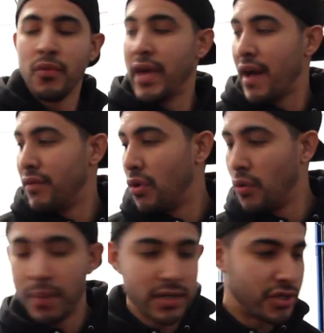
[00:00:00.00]
We have a whole
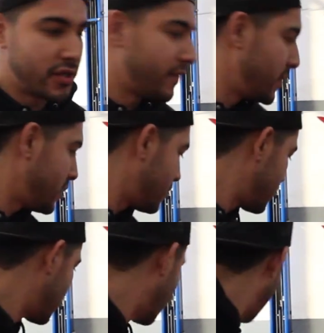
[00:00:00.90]
bunch of shipment
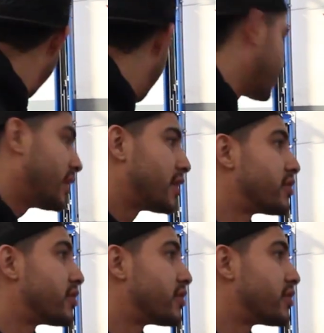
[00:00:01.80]
that